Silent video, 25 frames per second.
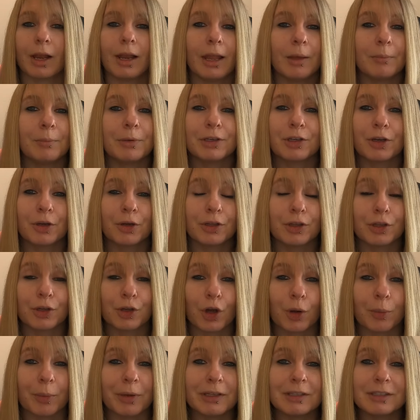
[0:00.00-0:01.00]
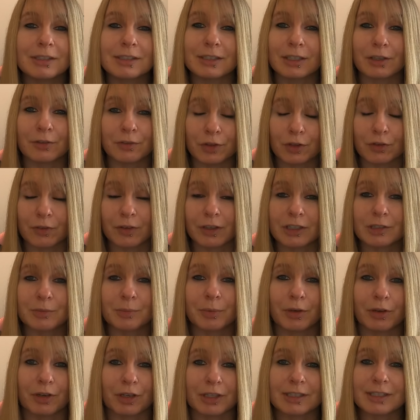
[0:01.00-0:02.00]
Let me know in the comments if you've
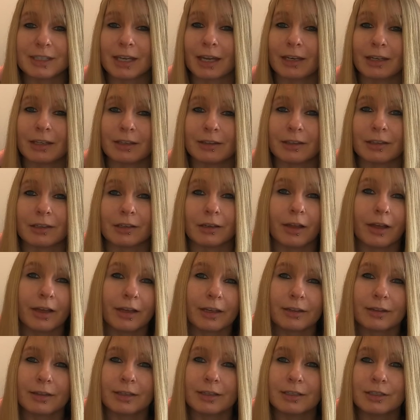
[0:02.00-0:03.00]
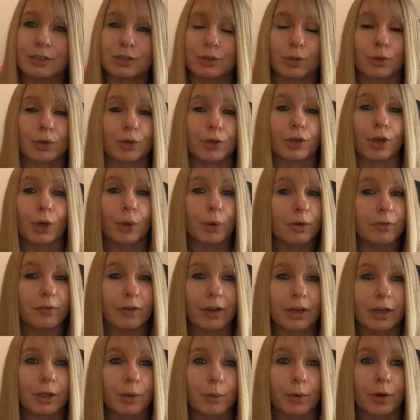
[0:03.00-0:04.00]
experienced anything like this or know of
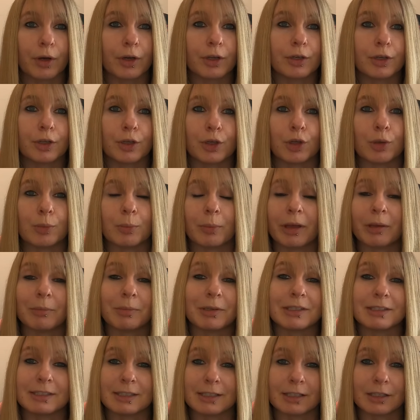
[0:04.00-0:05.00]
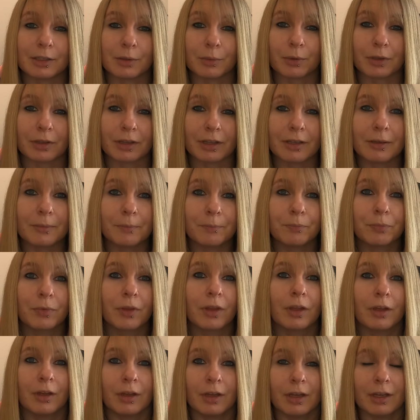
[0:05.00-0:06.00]
anyone who may be dealing with it.
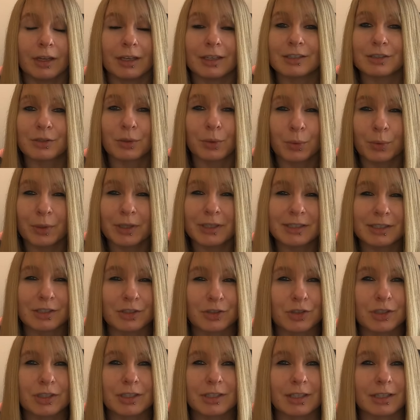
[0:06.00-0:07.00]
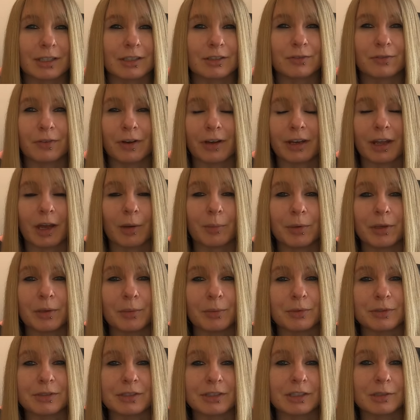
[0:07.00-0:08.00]
It's always interesting to find out
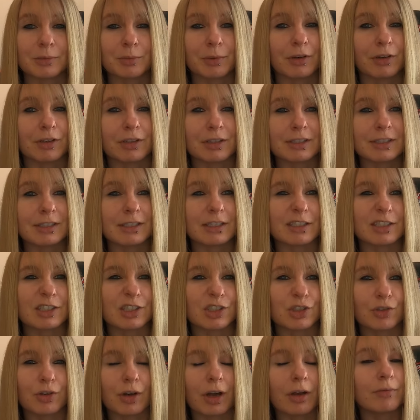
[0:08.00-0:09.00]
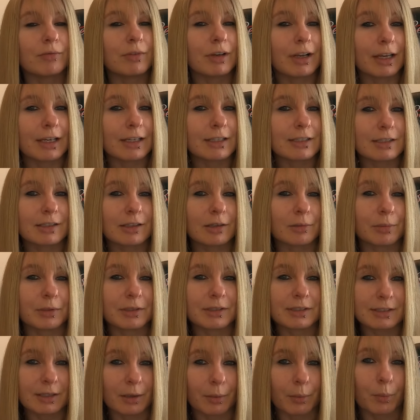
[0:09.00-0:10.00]
people's experiences and try and relate to them
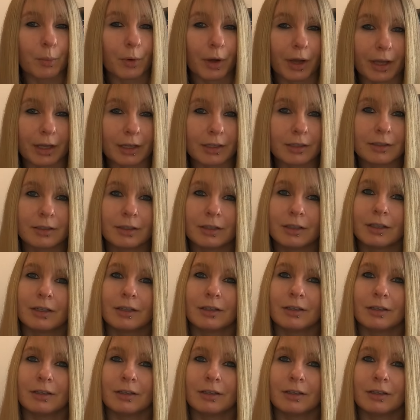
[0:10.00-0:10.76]
in some way.